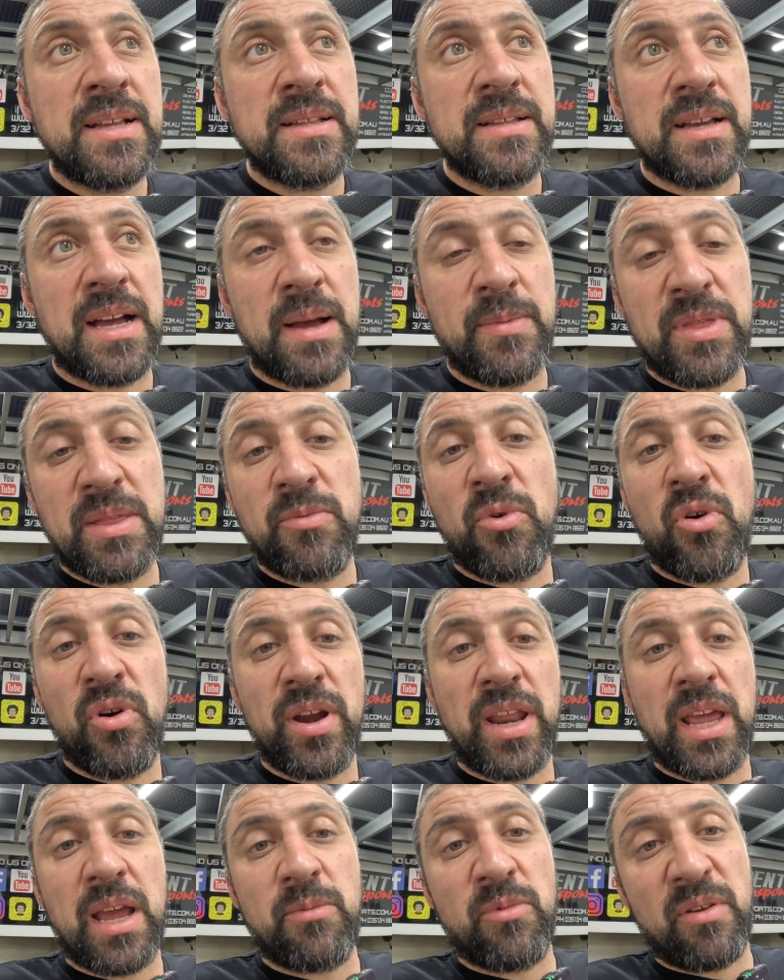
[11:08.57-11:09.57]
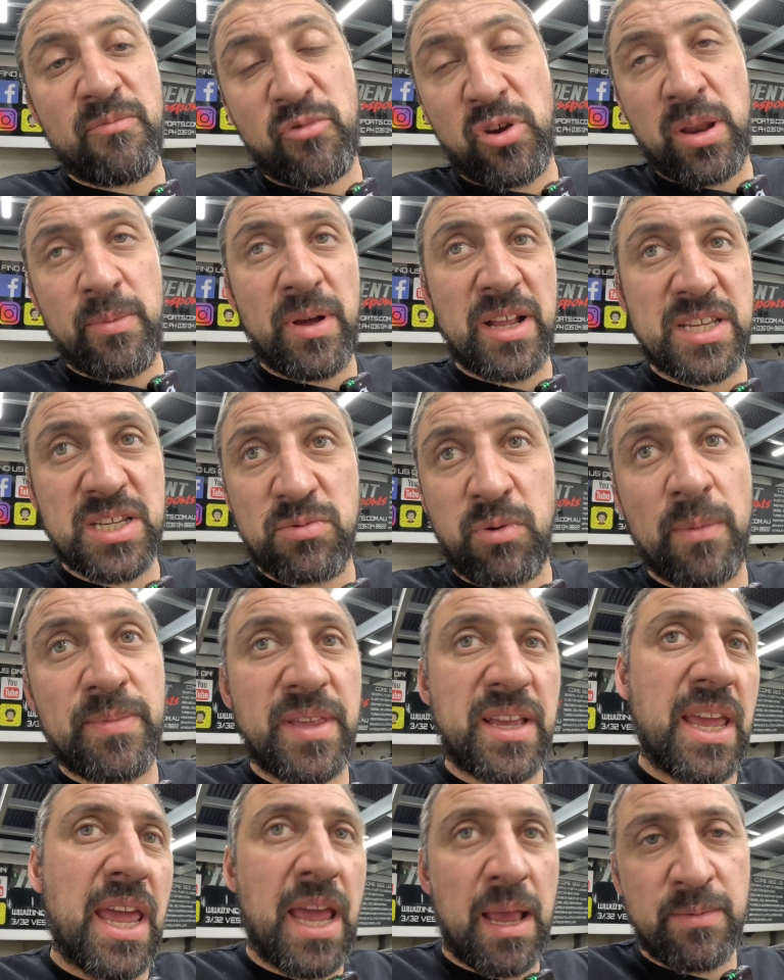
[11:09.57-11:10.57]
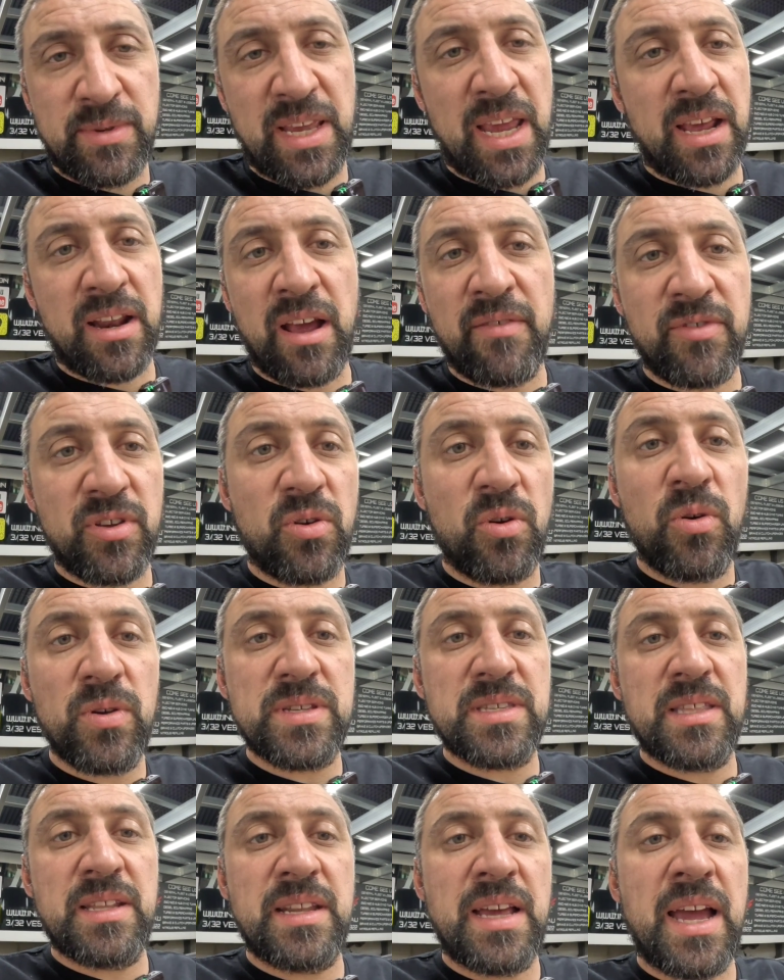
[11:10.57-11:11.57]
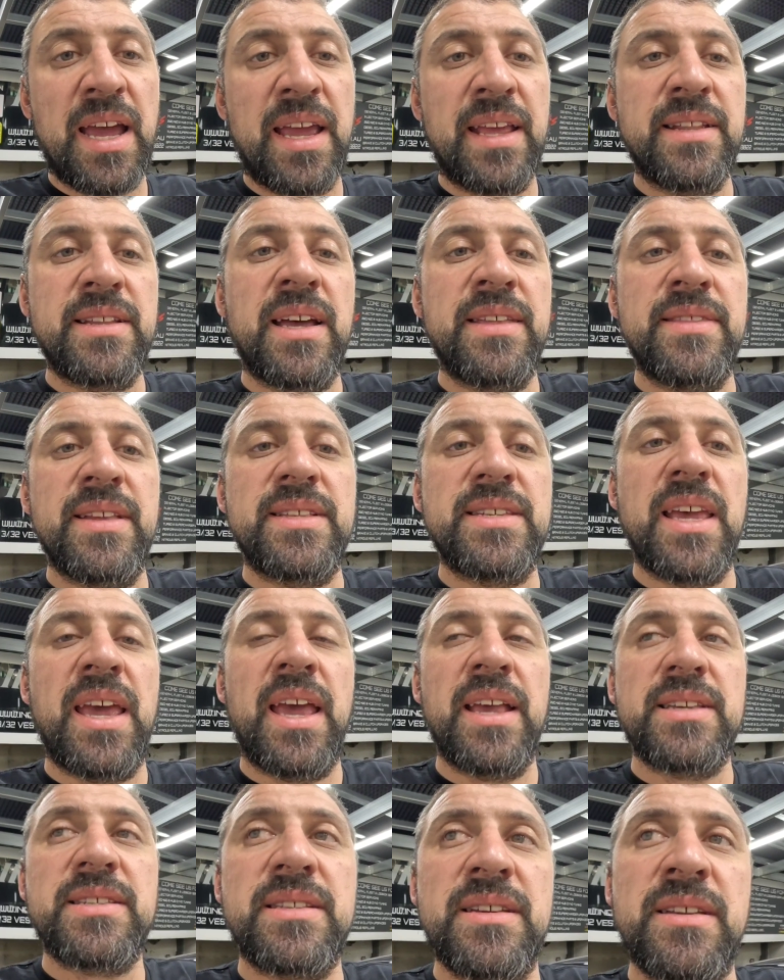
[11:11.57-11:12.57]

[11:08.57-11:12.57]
in the morning, and we've pretty much swapped the cams out over the course of the day and done the test.